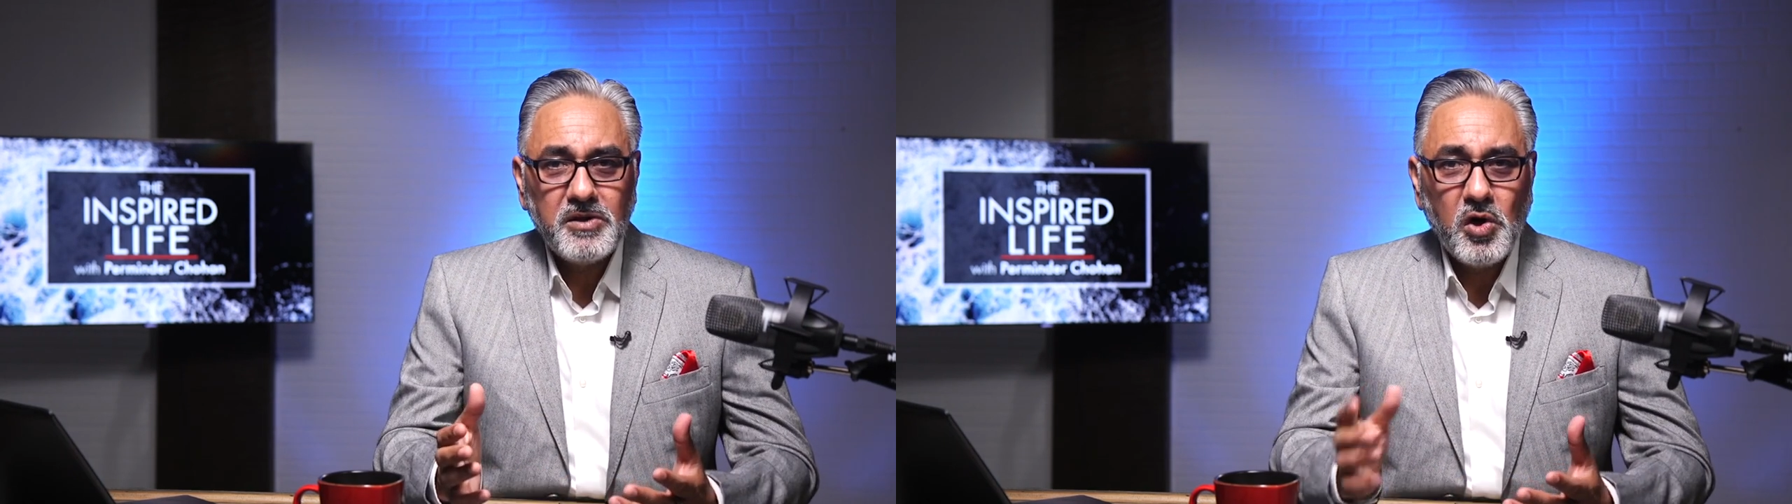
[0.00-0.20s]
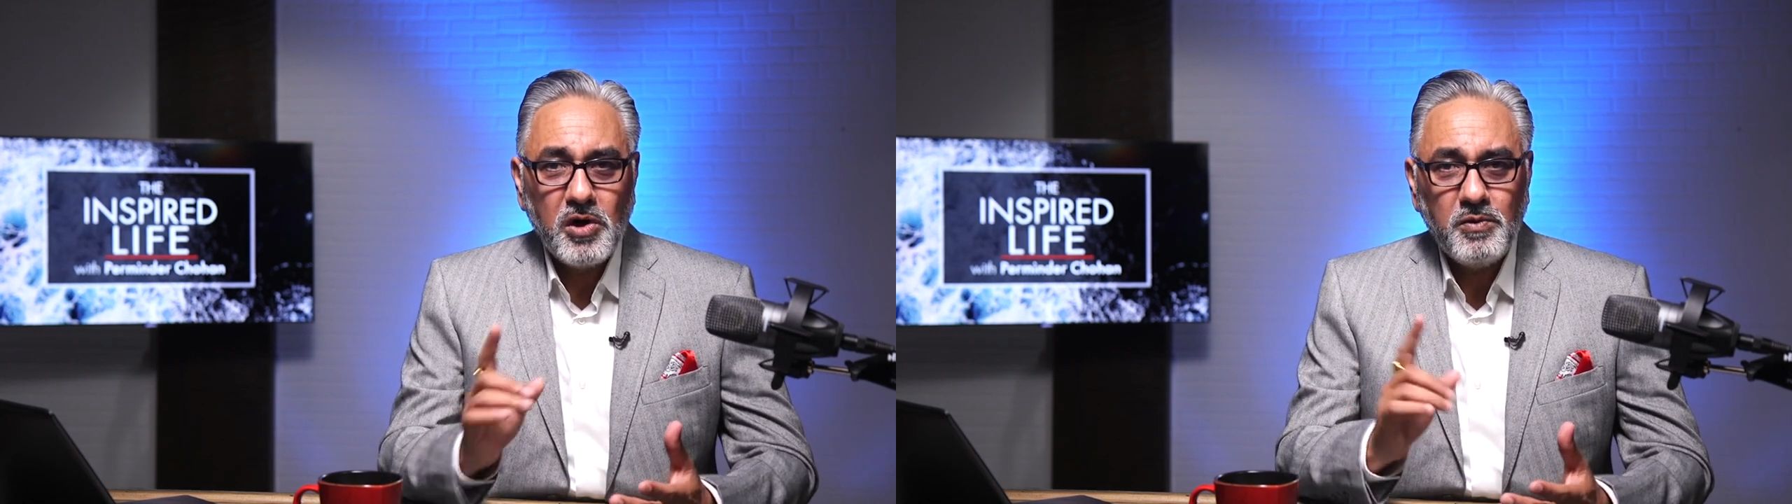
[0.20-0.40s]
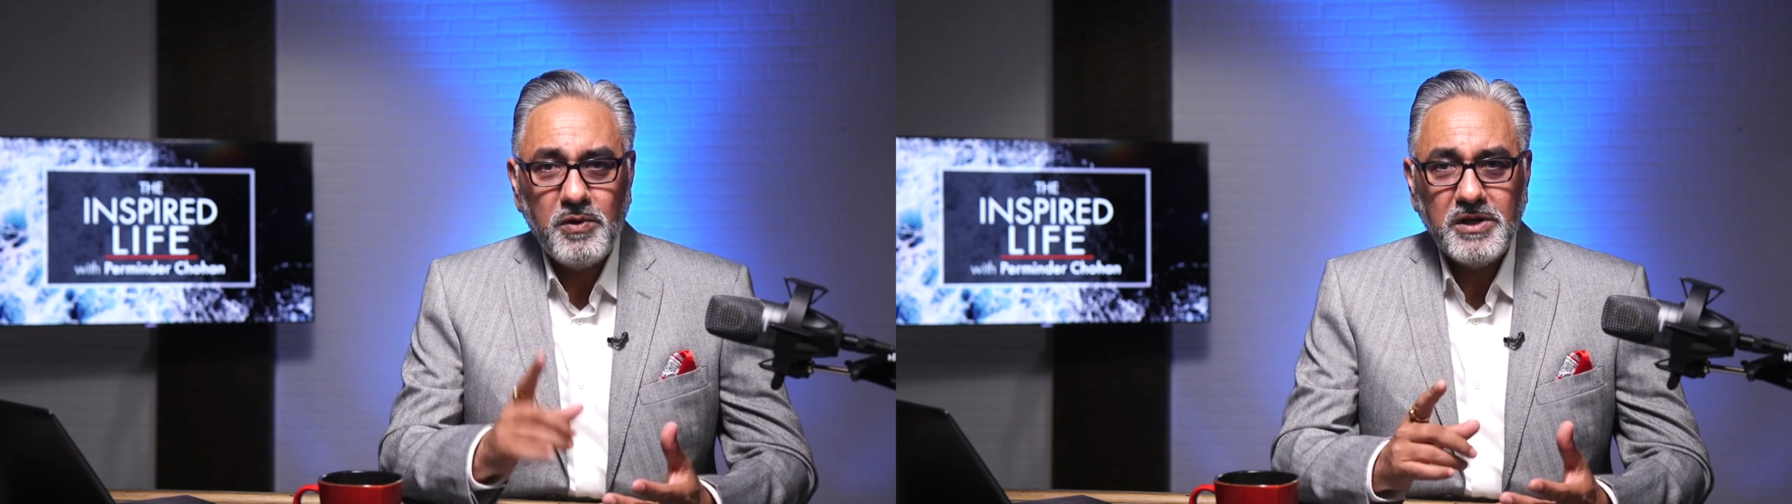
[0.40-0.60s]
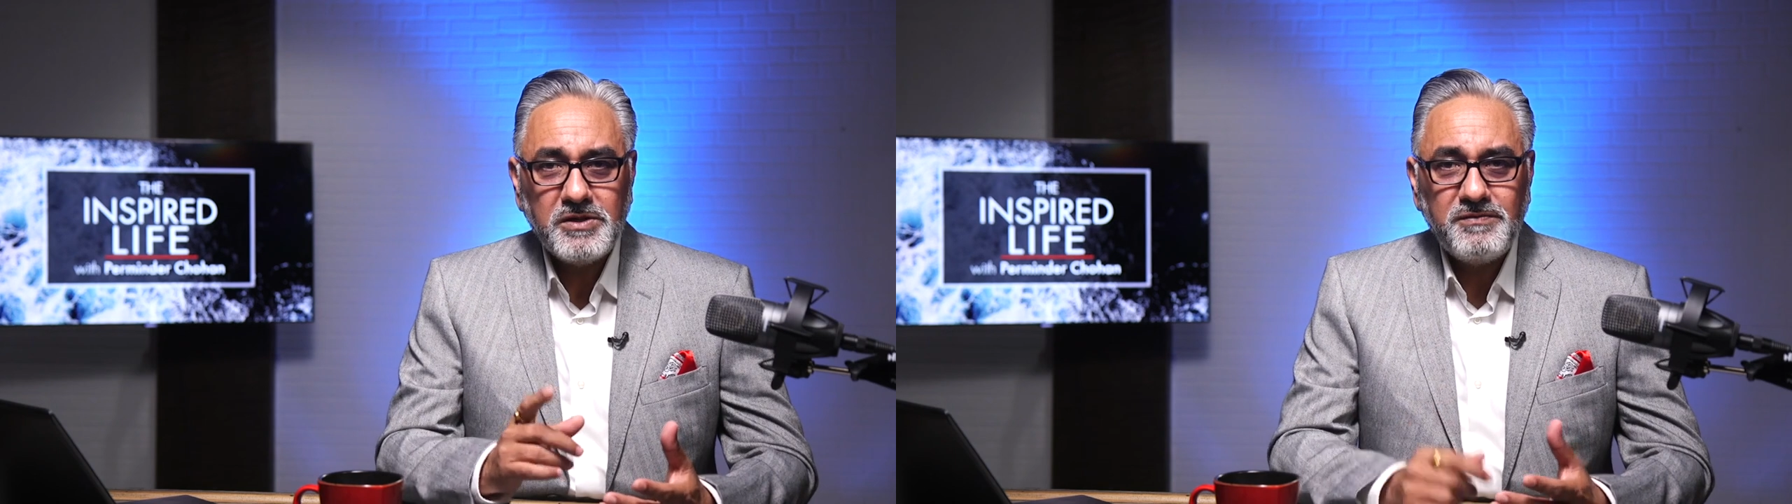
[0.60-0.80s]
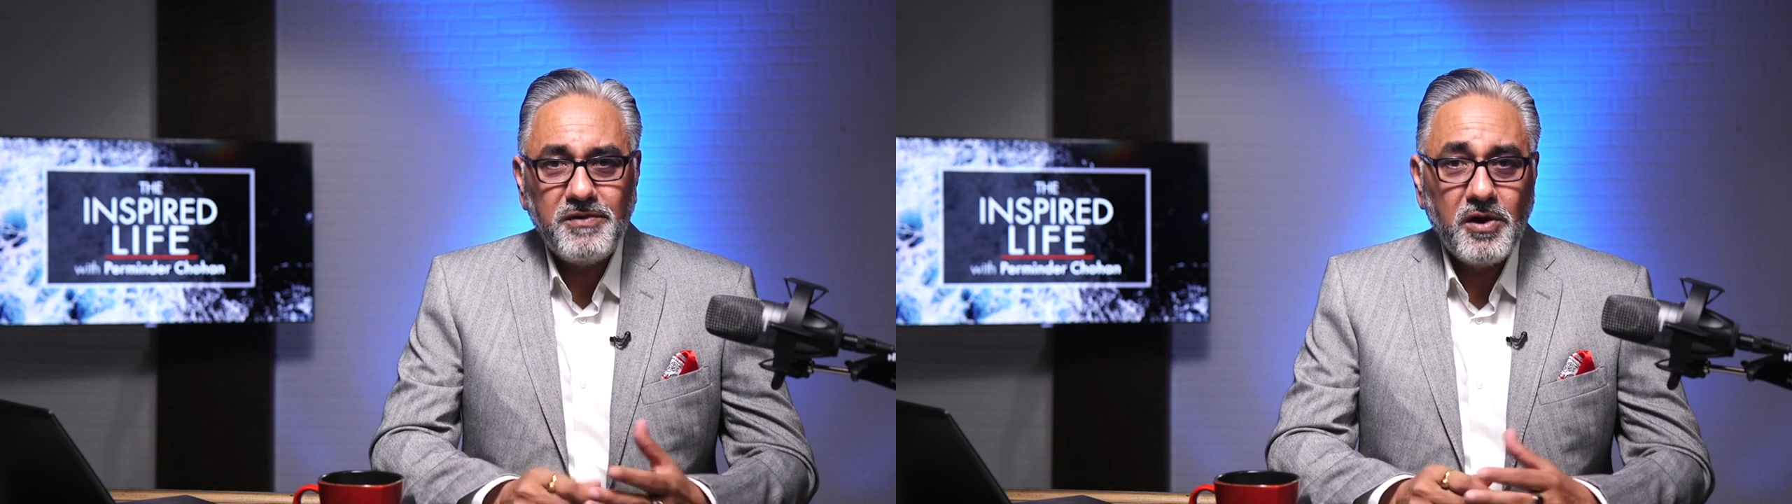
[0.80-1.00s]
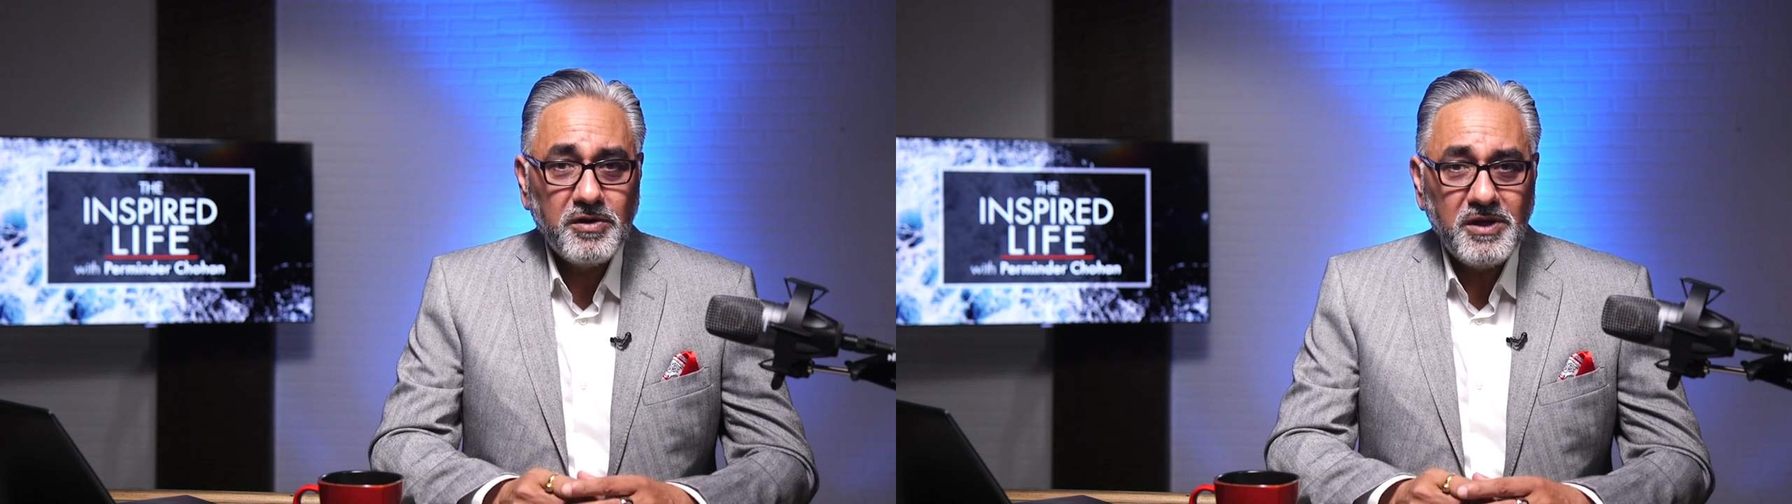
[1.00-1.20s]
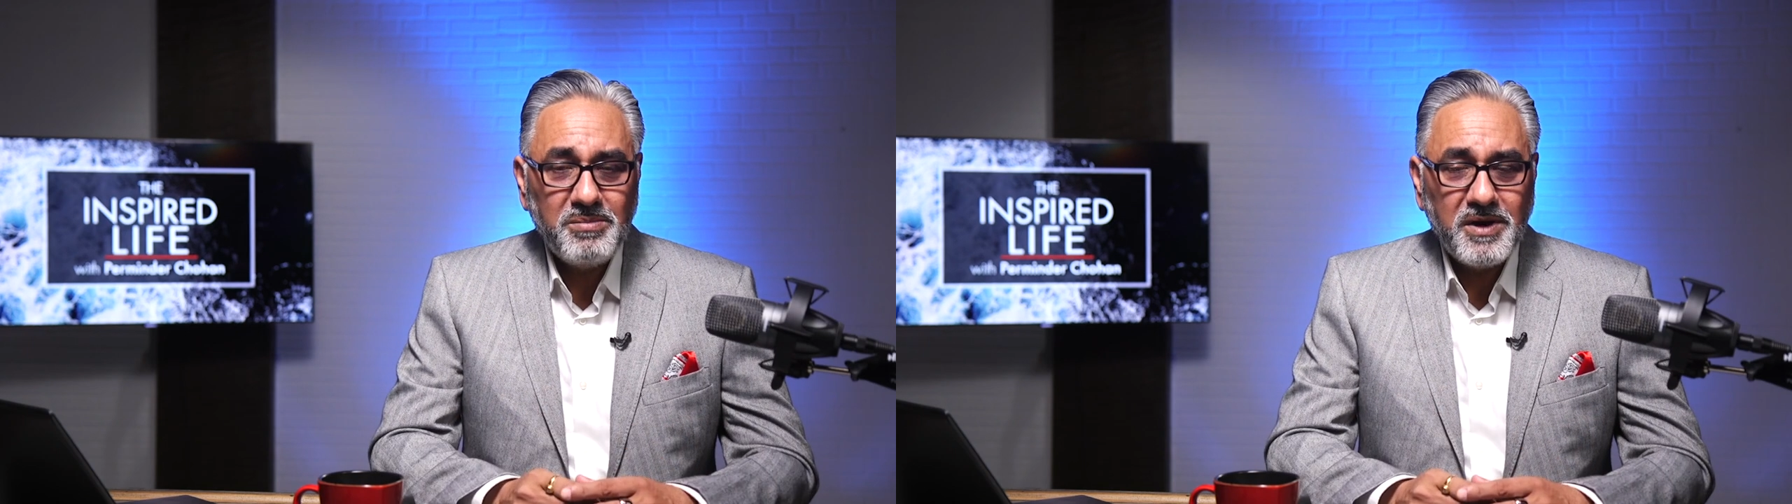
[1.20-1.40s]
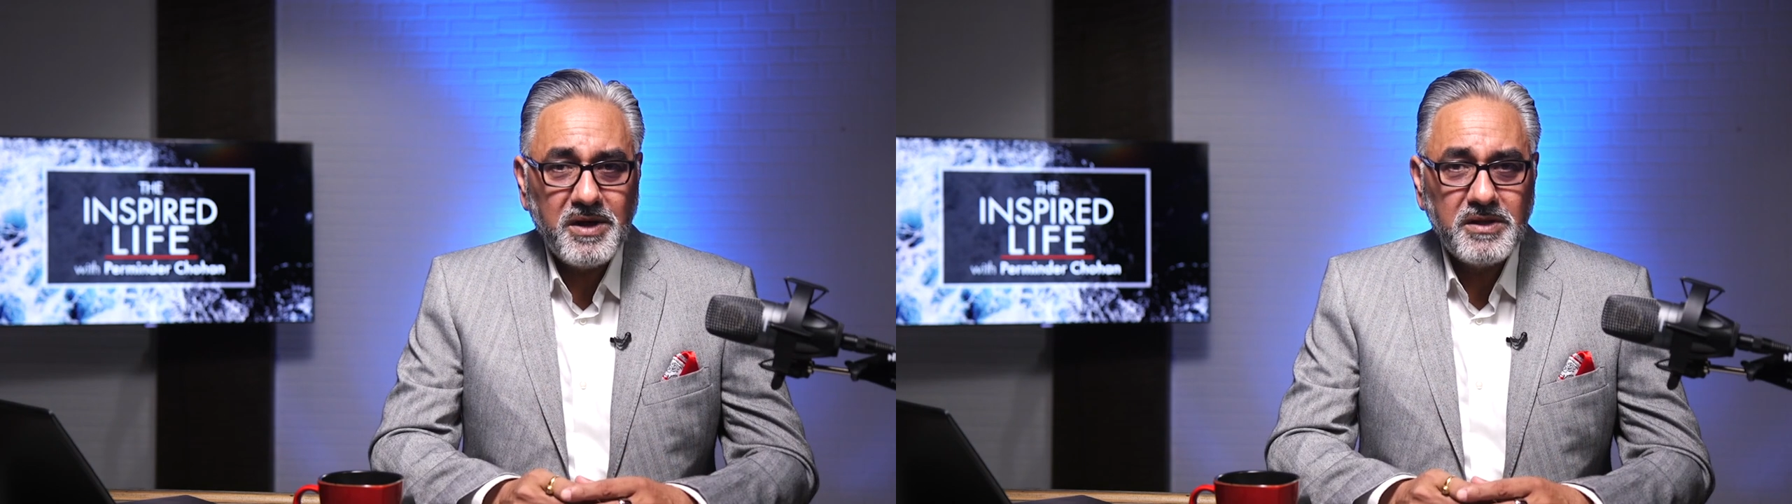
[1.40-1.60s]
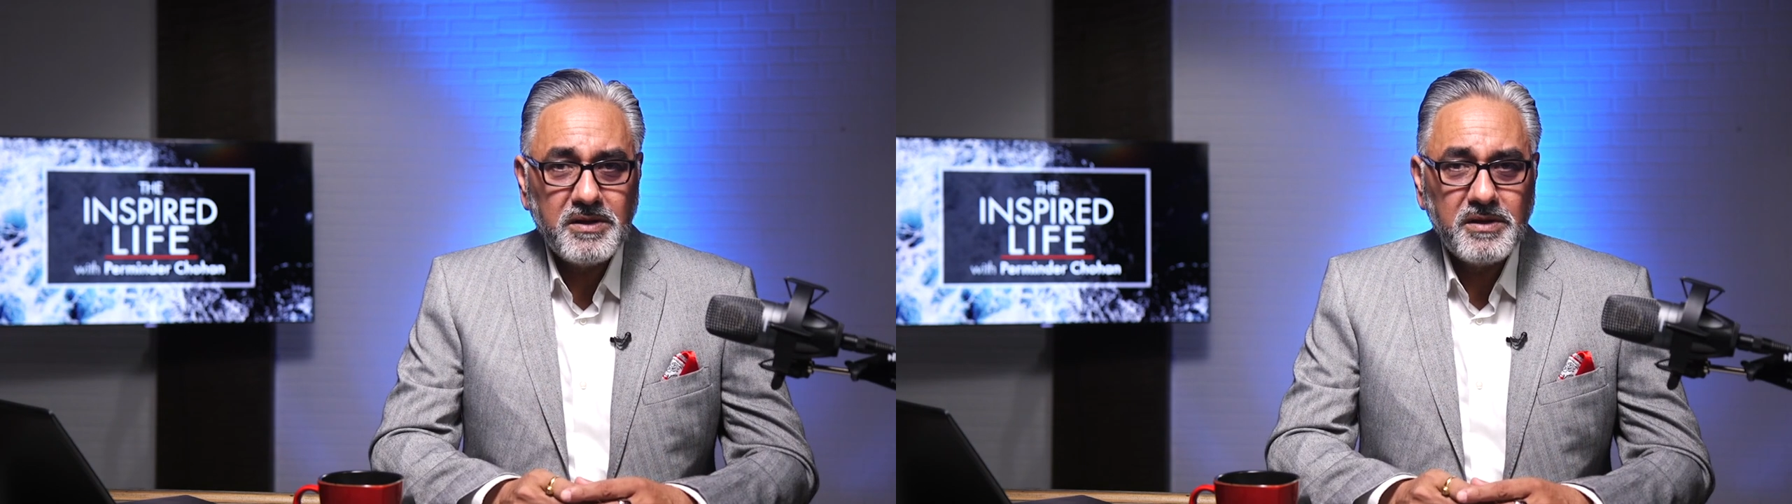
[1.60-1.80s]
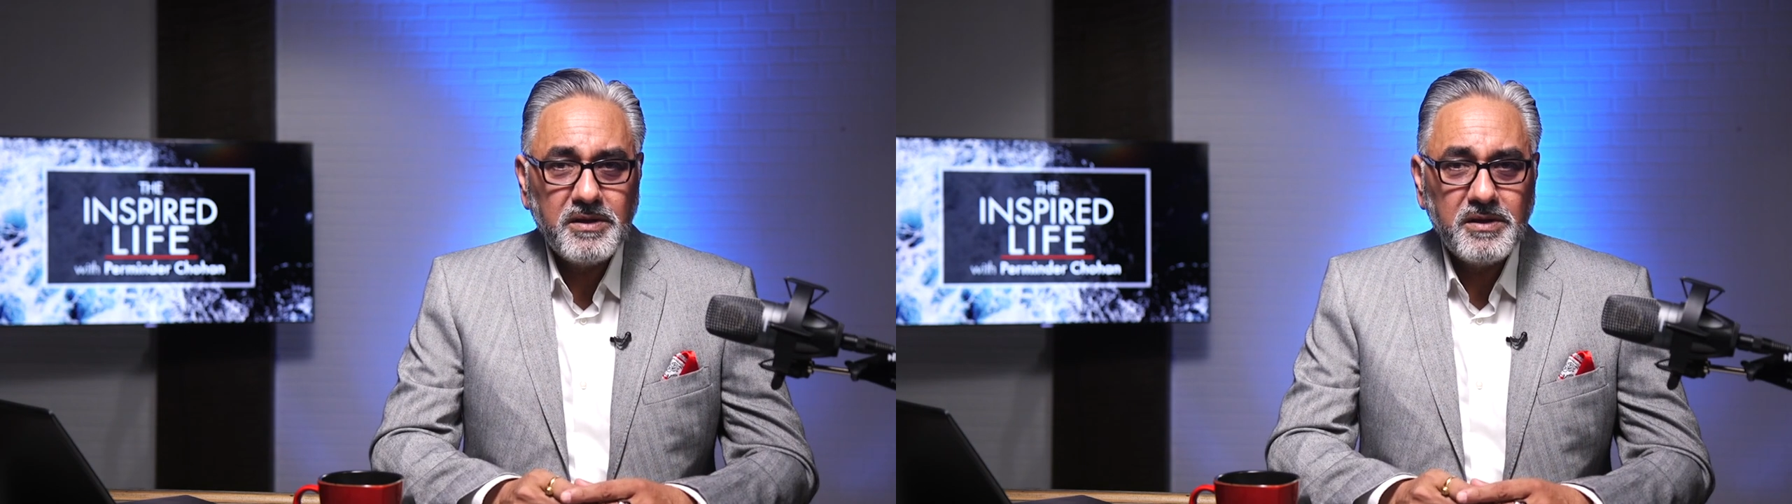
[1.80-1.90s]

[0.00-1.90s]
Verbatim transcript: always follow the path.